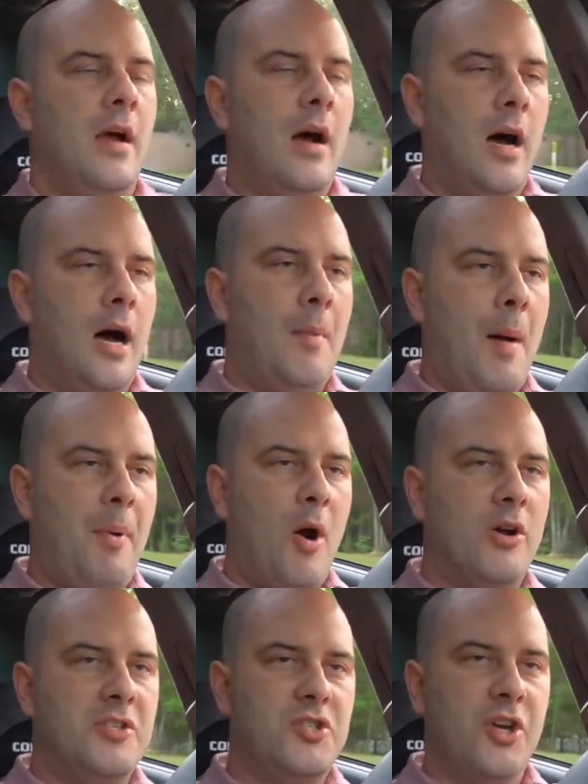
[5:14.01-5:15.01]
I
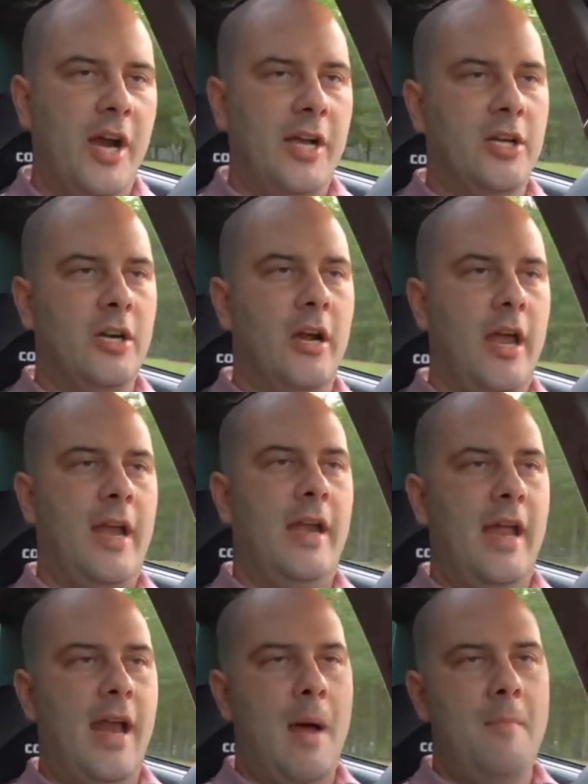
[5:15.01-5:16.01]
borrowed his trailer,
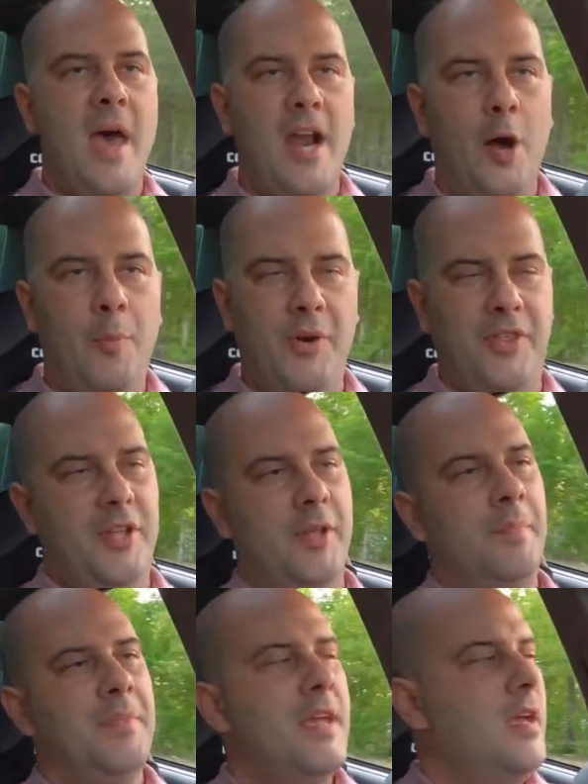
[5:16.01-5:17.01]
and I met up with
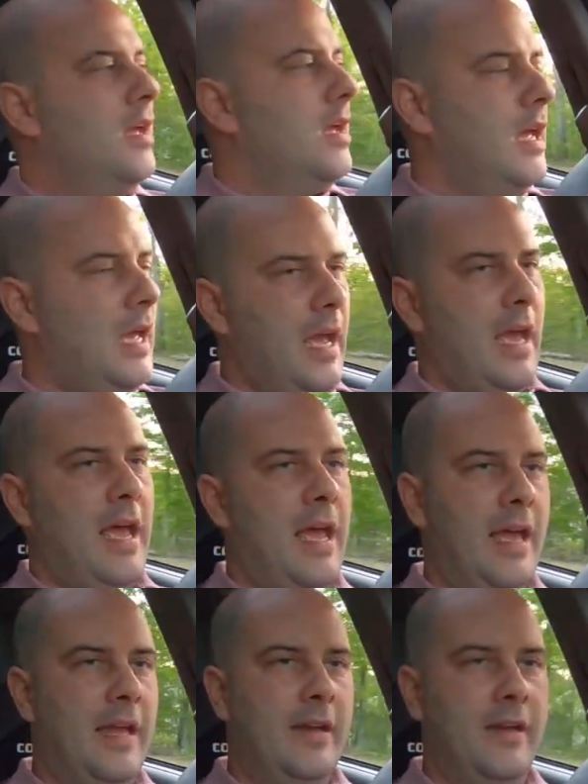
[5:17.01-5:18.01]
him,
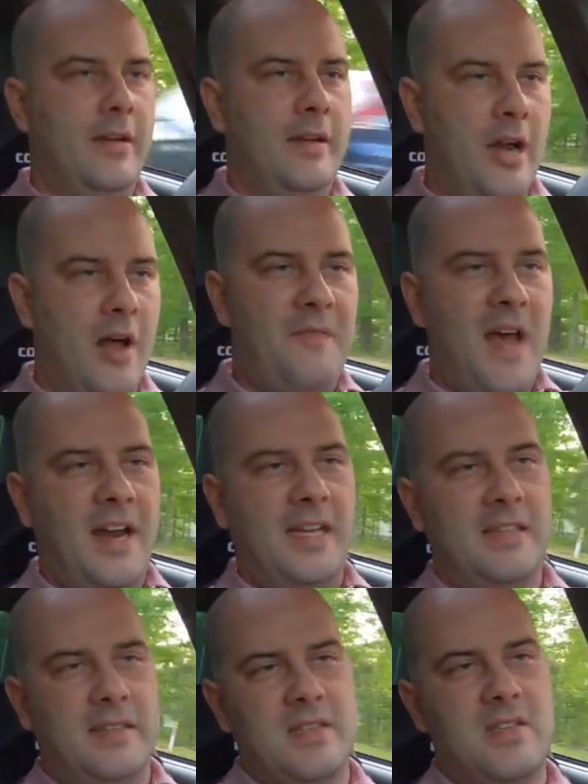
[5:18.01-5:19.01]
and you know, I found
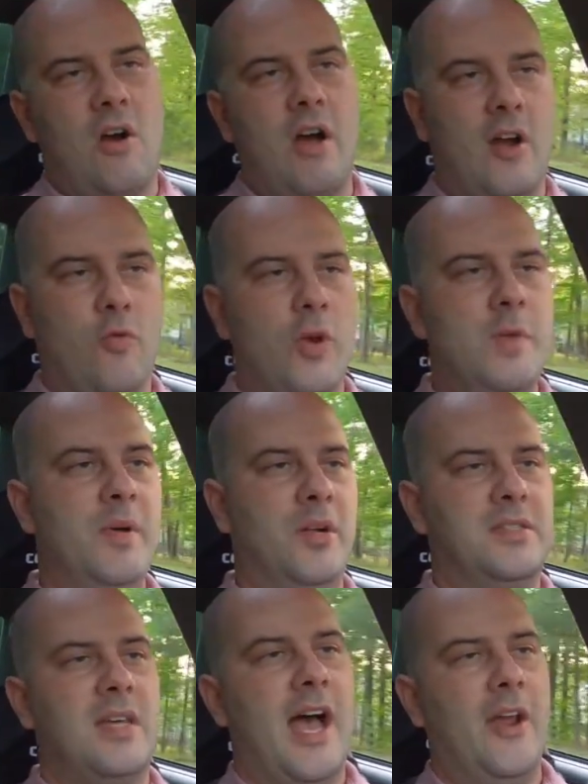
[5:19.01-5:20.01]
out that this car had a
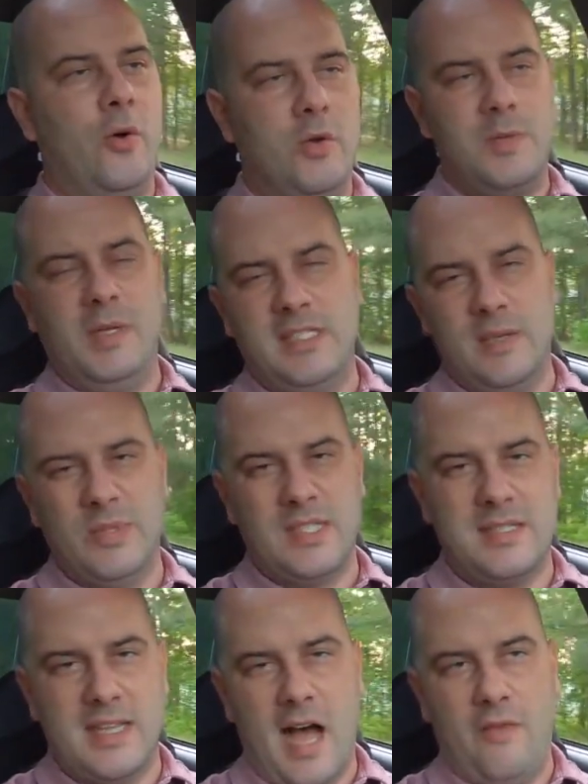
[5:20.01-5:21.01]
rebuilt title, which means it was
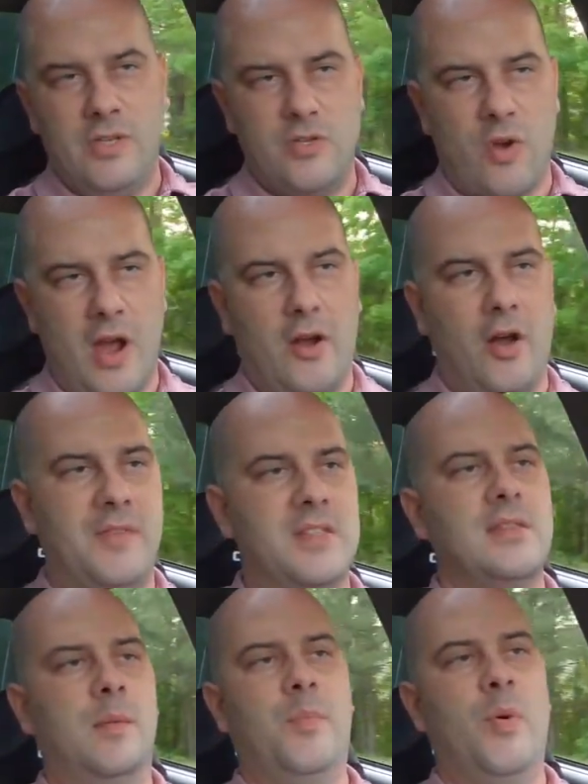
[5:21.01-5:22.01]
a salvage write-off at
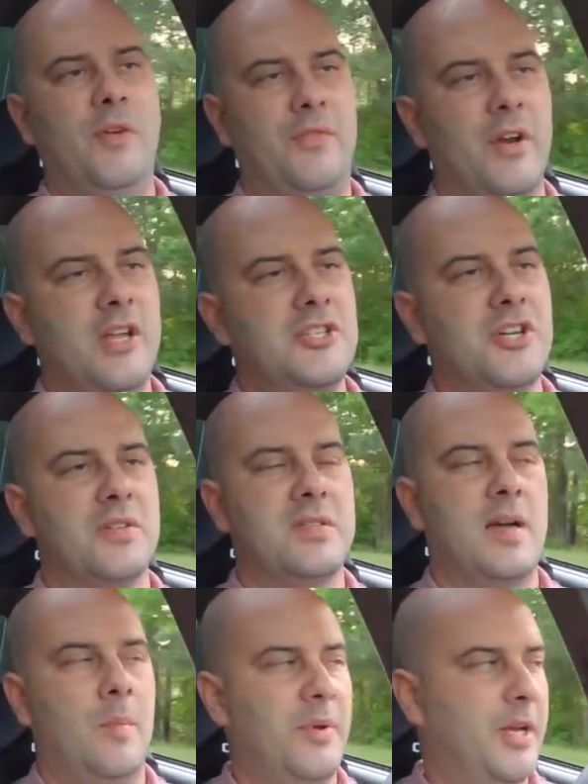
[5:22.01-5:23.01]
some point for an
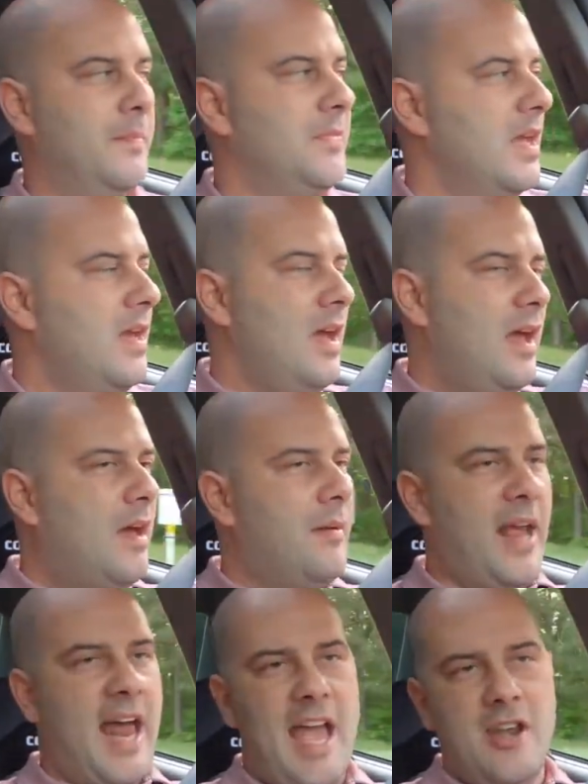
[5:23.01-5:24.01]
insurance company,
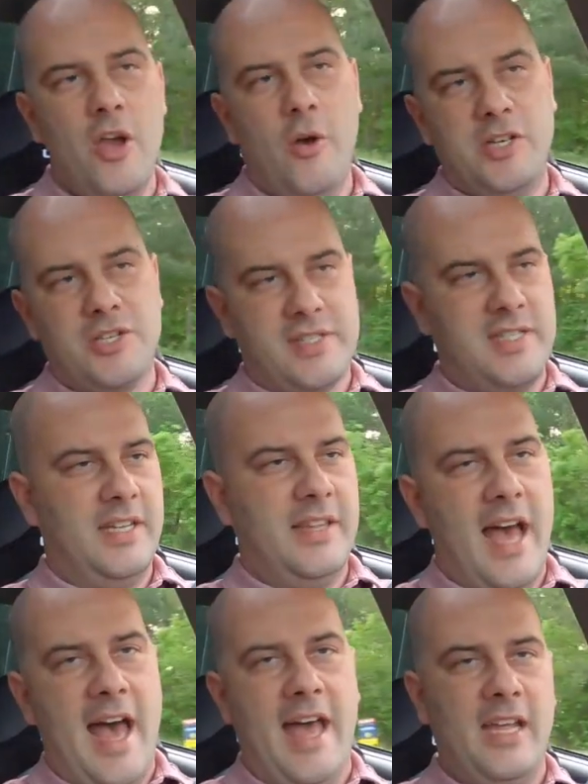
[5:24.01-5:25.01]
and I had no interest in
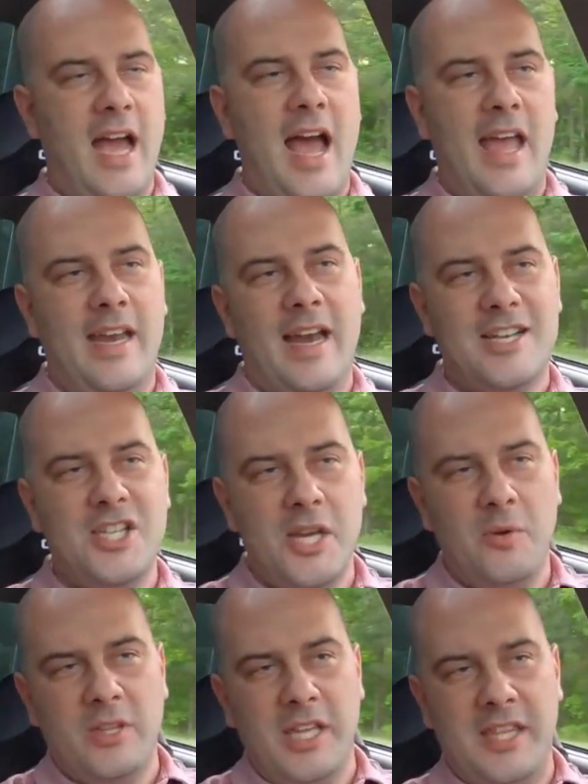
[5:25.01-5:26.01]
that. And I
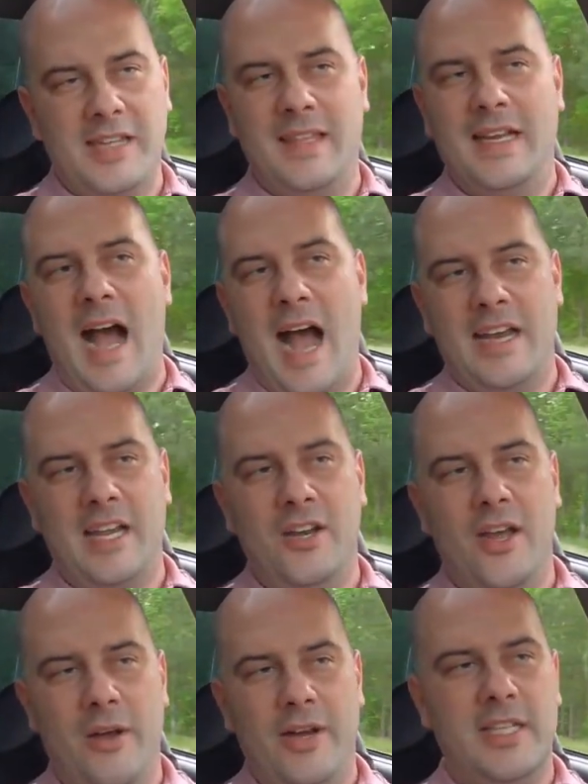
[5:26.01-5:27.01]
genuinely think the guy didn't
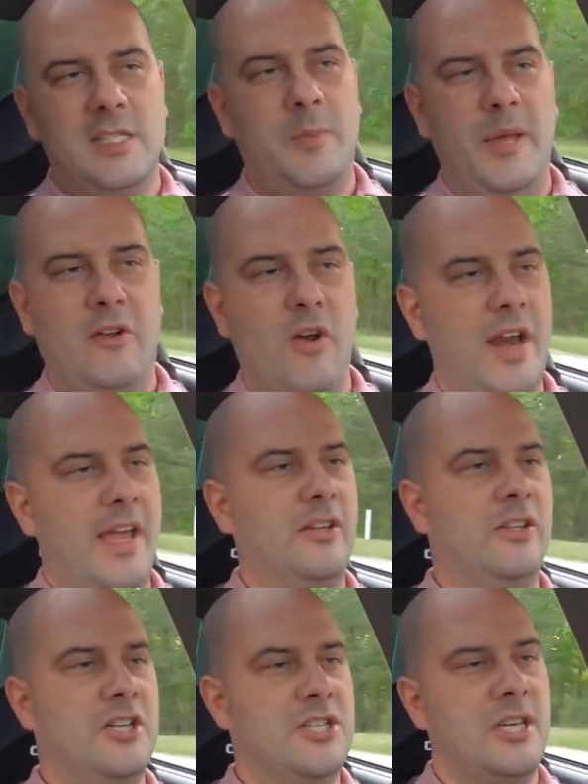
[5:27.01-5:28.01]
know. He didn't speak great
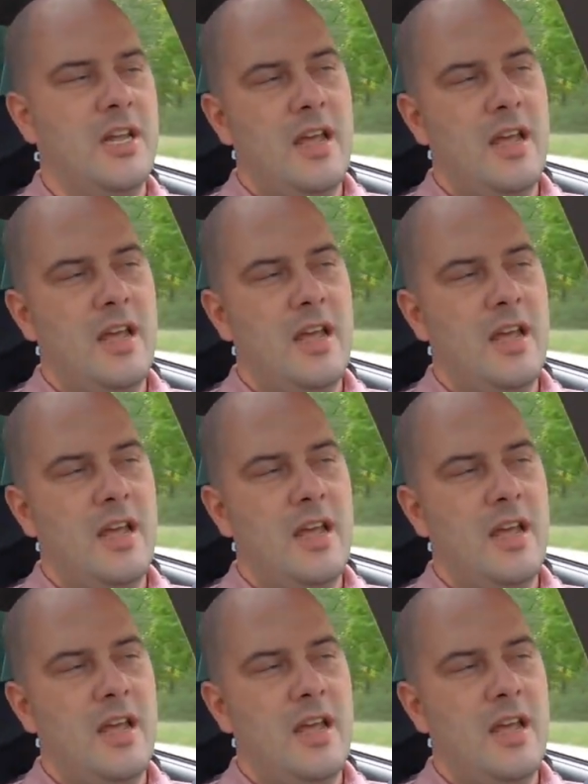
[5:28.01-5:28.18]
English.